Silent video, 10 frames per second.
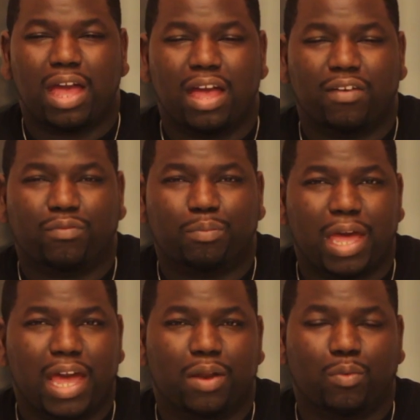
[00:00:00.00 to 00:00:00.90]
have
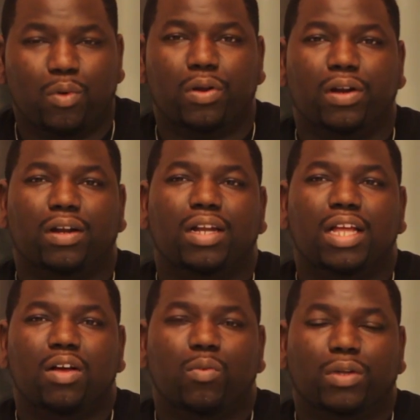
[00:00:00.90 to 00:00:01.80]
bad water,
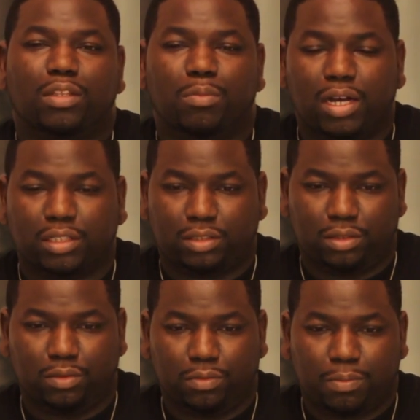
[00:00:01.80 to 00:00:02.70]
what the monks
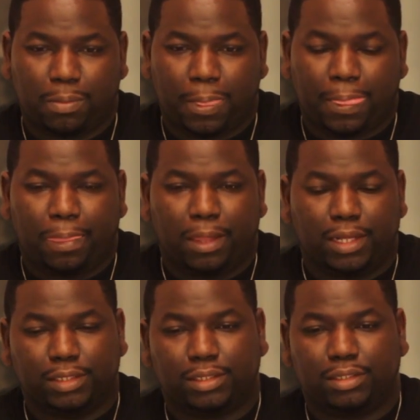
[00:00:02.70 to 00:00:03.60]
do
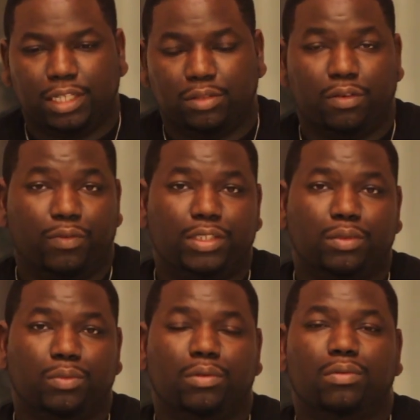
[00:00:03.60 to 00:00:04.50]
is they do the
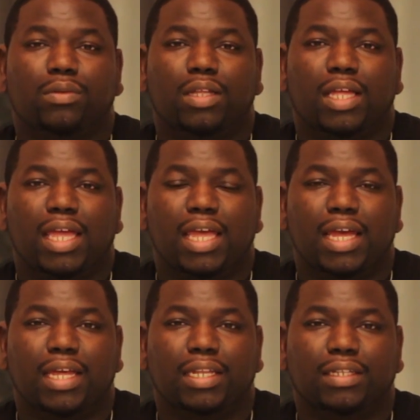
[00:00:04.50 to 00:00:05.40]
ritual
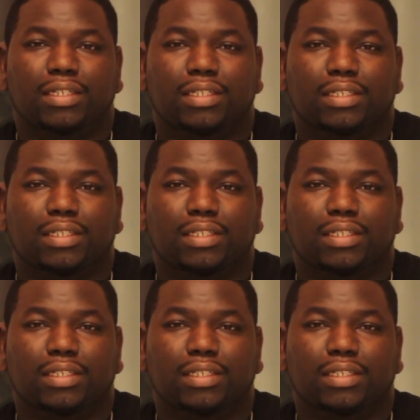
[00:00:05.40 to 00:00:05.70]
and